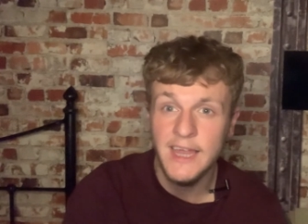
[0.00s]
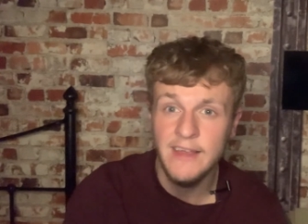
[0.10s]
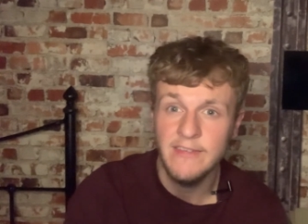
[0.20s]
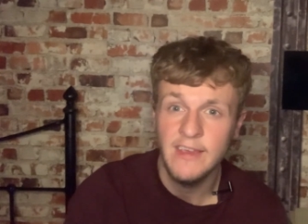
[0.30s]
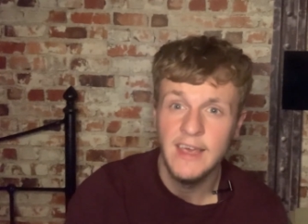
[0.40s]

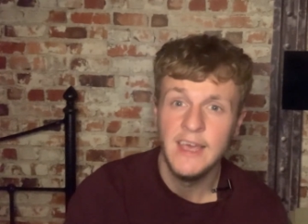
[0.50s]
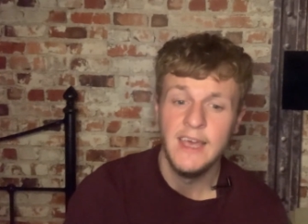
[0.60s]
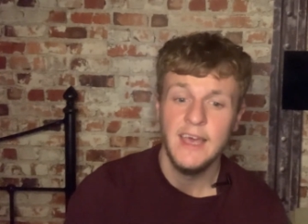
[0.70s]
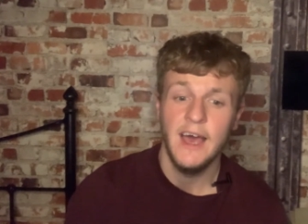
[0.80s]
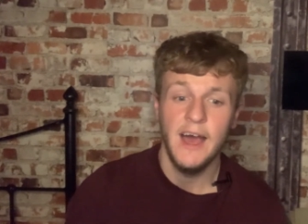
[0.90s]
is.
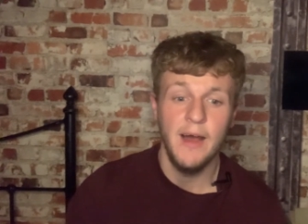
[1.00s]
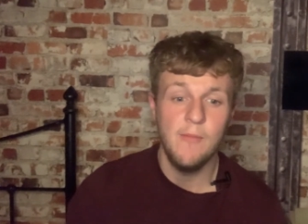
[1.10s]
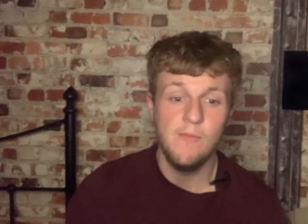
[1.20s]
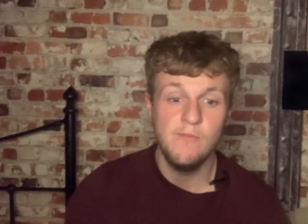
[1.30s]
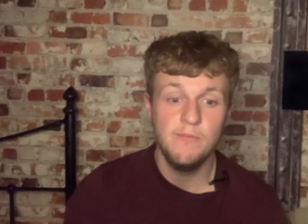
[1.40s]

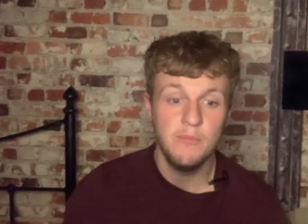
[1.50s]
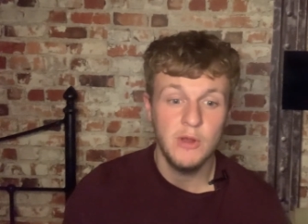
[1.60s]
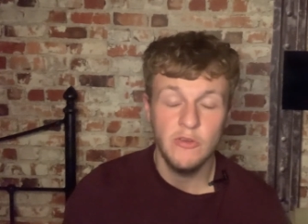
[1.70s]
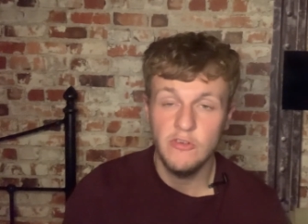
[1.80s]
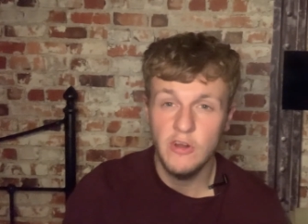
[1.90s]
Um,
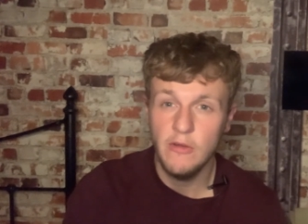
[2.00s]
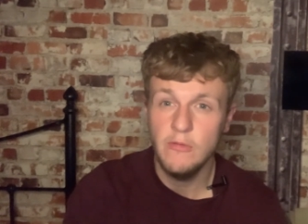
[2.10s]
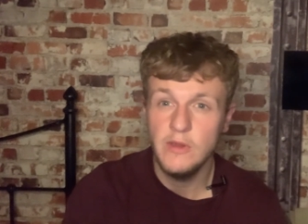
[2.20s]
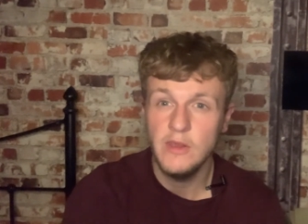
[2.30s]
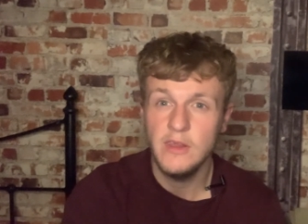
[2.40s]
because you know
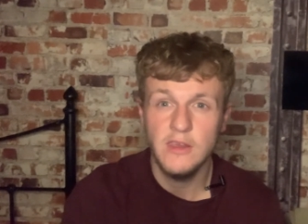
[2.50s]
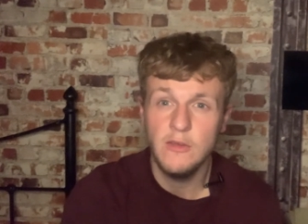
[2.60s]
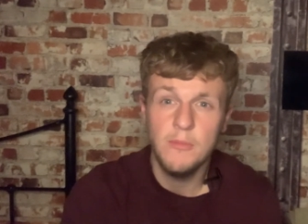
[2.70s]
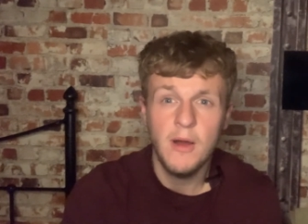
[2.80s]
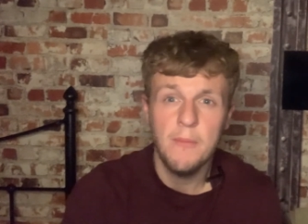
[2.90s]
you
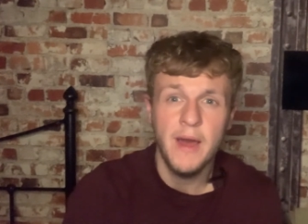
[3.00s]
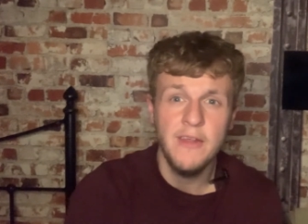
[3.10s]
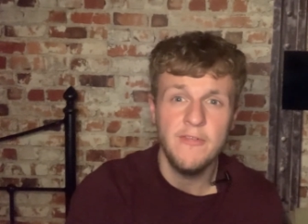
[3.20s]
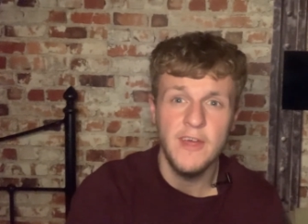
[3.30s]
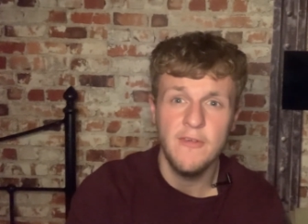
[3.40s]
might
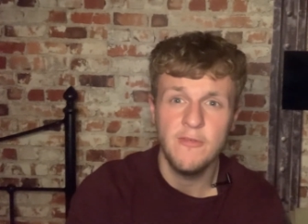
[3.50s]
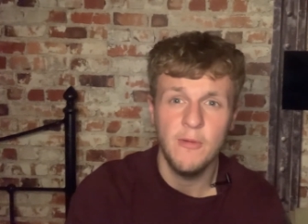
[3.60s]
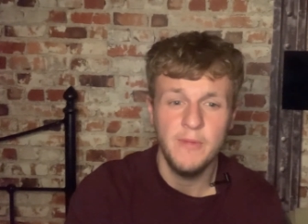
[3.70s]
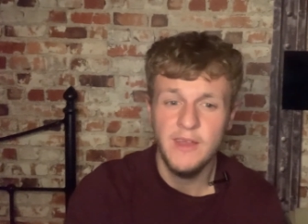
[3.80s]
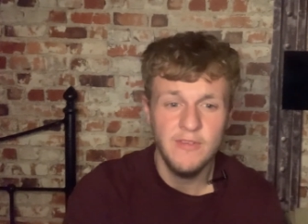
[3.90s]
benefit
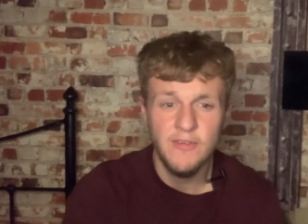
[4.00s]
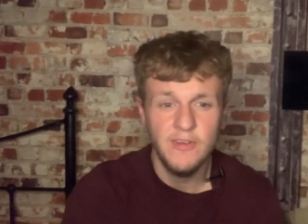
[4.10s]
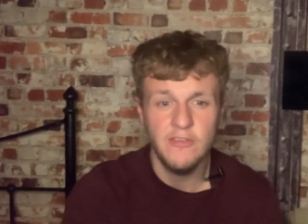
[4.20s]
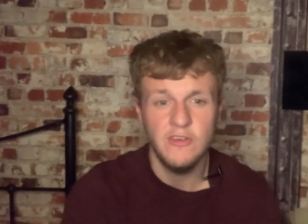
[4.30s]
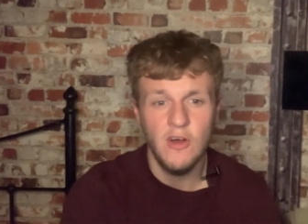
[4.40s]
from even if
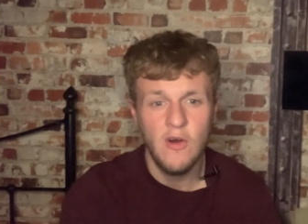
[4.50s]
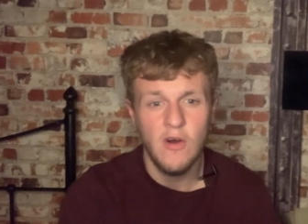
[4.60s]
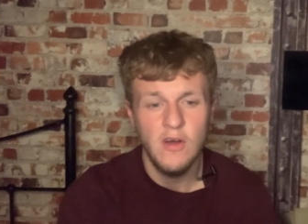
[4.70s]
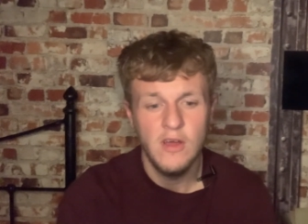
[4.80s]
it's not